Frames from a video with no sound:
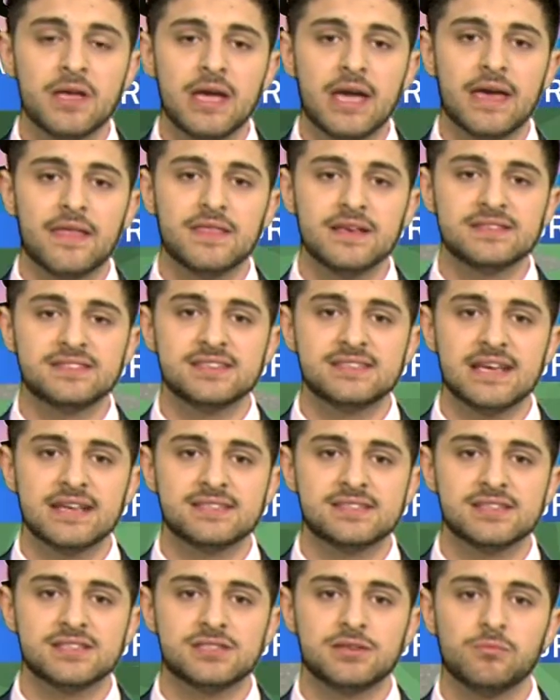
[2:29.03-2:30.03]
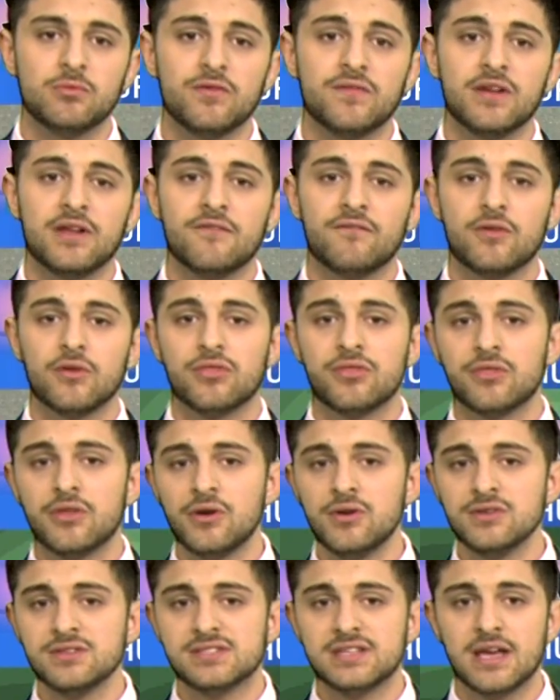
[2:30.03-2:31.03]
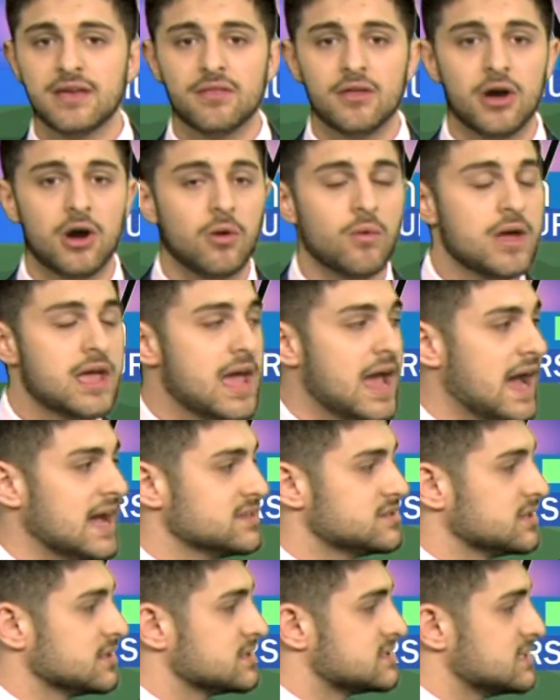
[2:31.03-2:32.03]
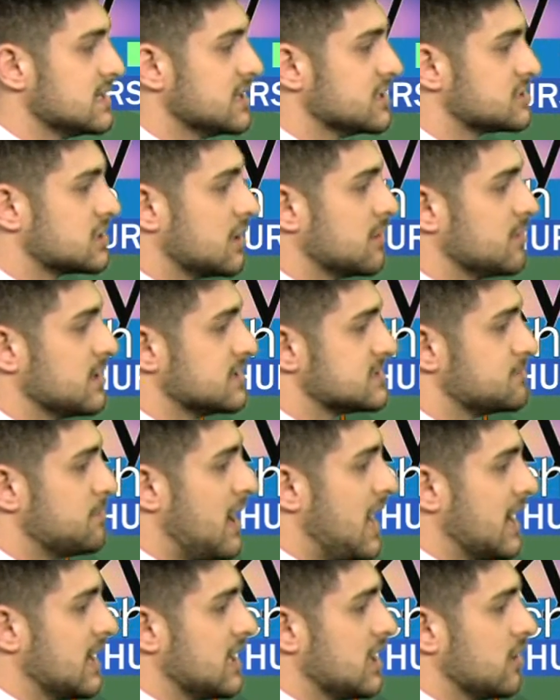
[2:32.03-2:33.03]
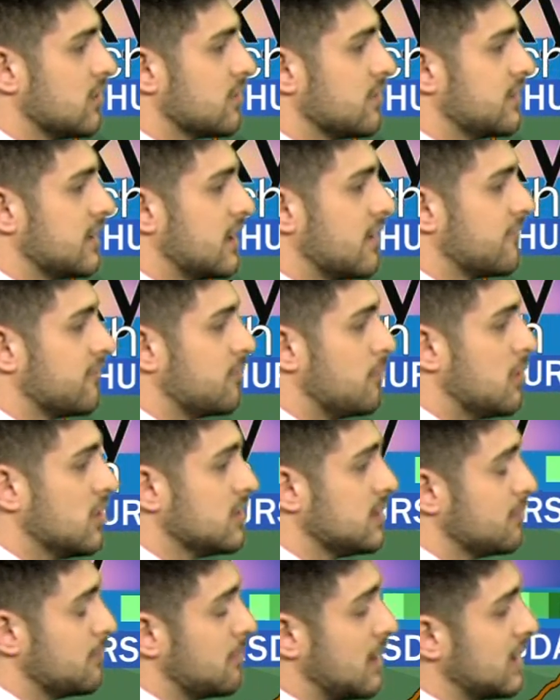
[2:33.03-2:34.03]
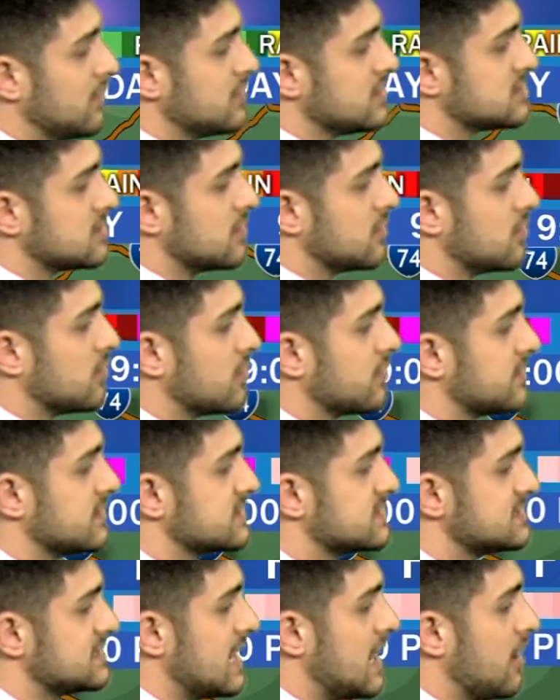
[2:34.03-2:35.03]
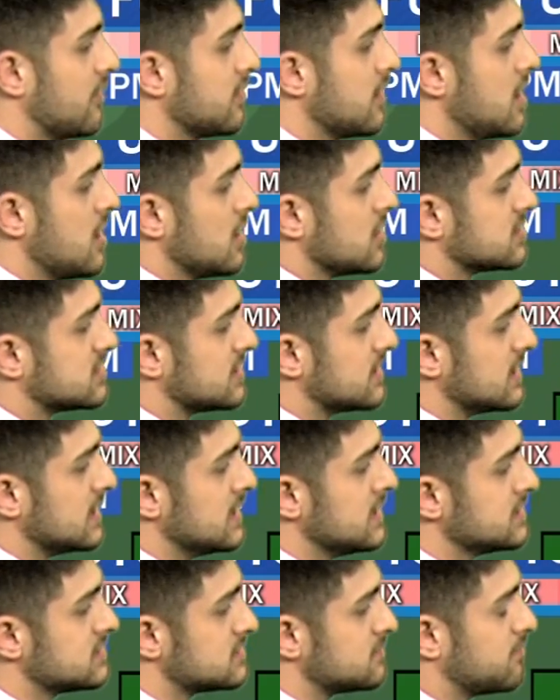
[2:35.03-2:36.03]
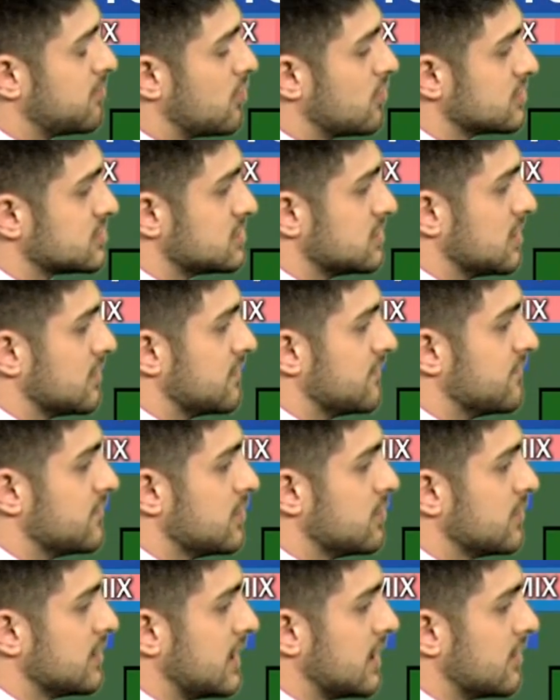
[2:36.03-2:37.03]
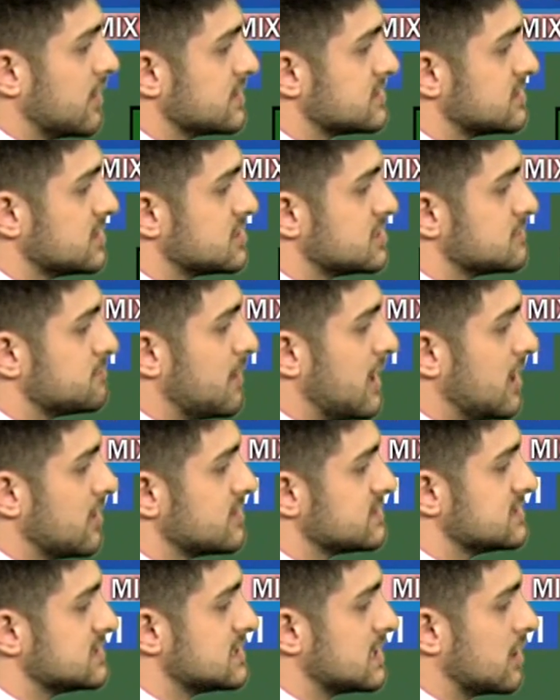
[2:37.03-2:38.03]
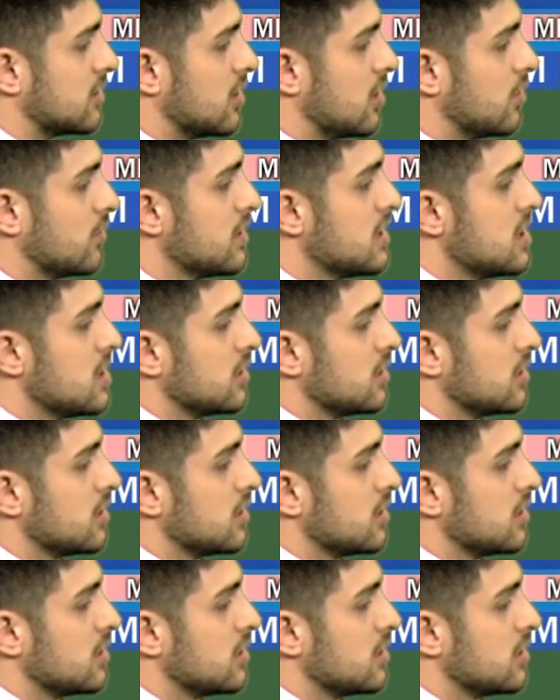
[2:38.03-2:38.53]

And this is that system moving in for Thursday, though. As you can see, it's going to be spotty here or there, mainly to the north and south, to the east portion of the viewing area, such as Paris and Terre Haute.